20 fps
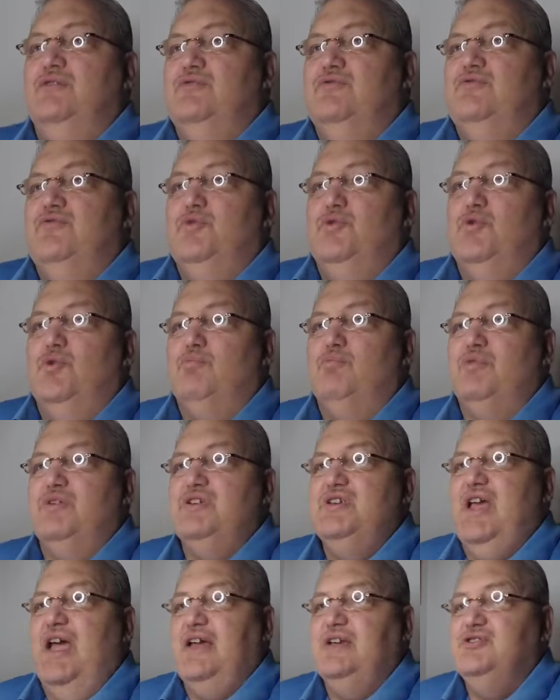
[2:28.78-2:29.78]
for
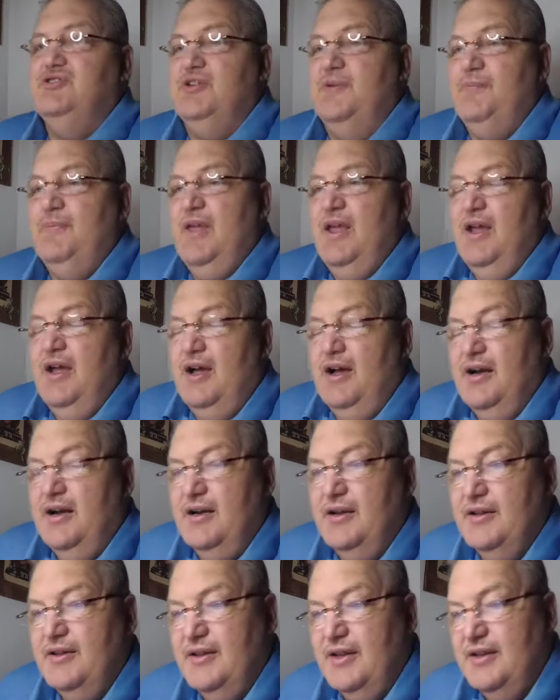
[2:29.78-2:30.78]
protection
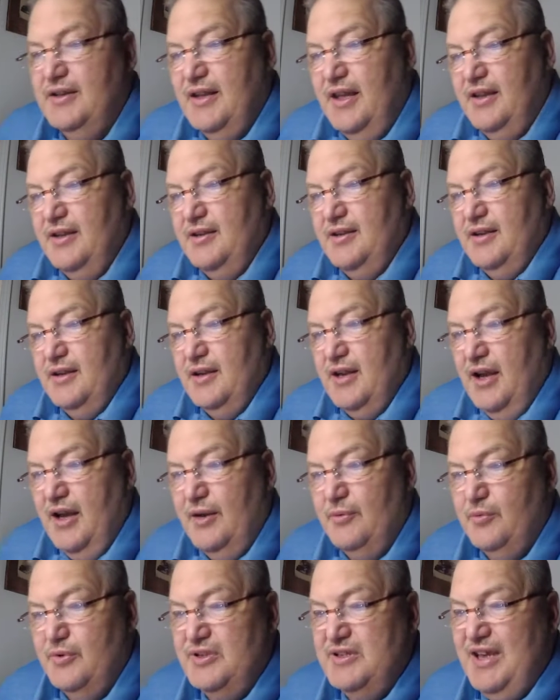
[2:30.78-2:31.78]
that they that
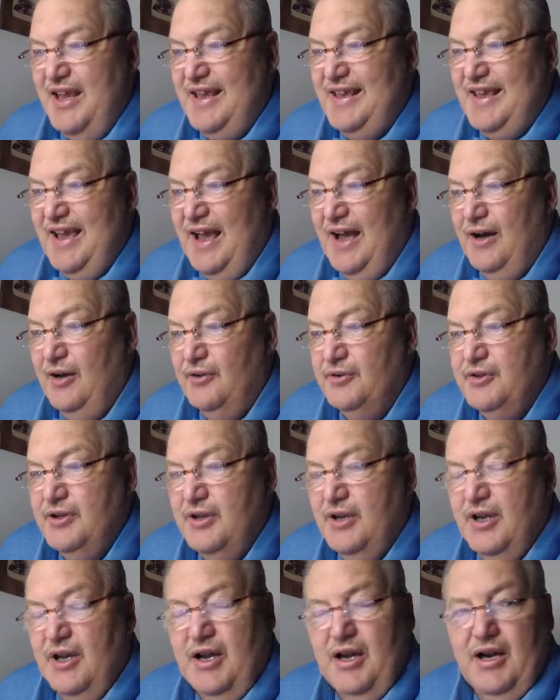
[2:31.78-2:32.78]
God would take out.
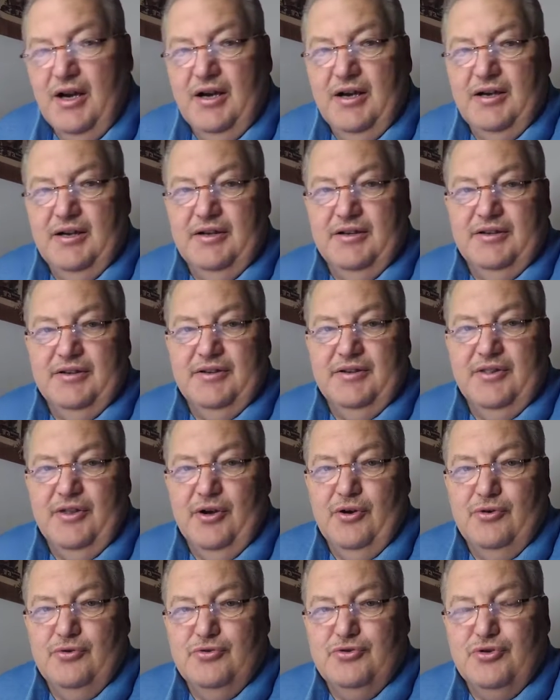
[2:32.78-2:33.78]
Uh,
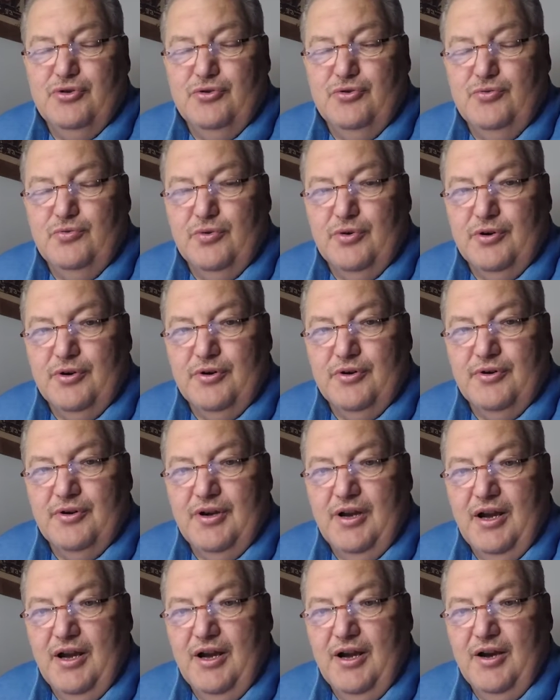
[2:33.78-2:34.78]
those who were
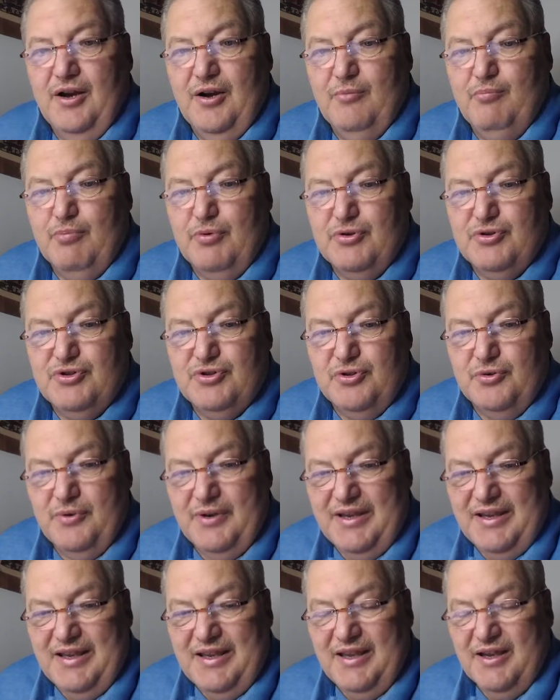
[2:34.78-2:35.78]
uh,
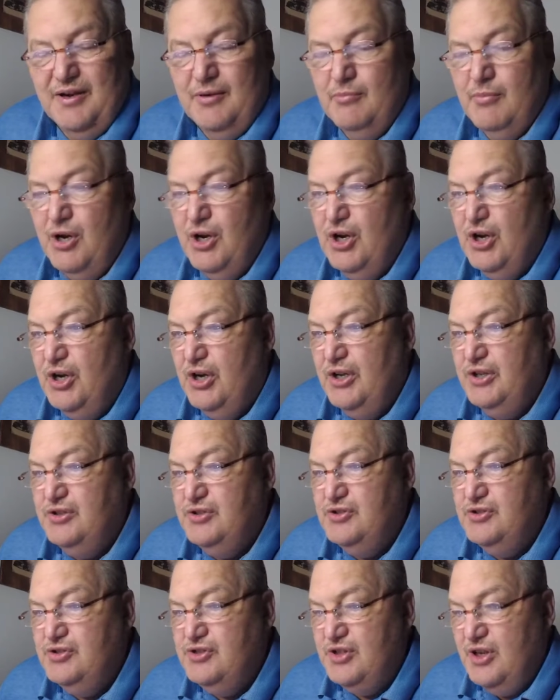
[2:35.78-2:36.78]
pursuing him
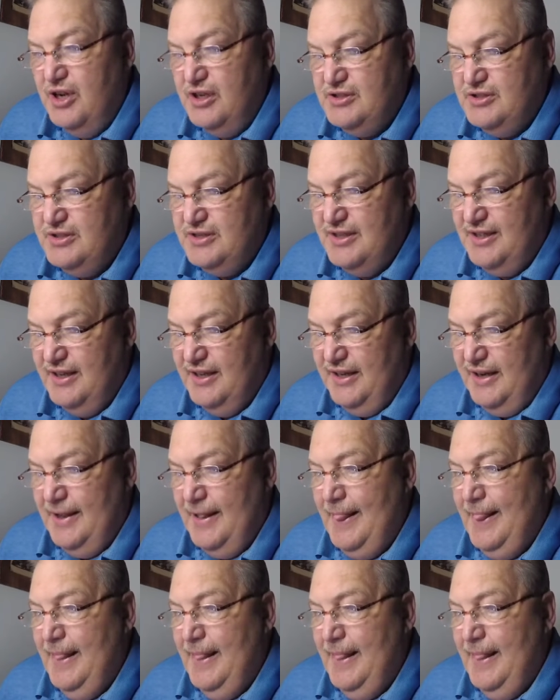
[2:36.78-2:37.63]
unjustly.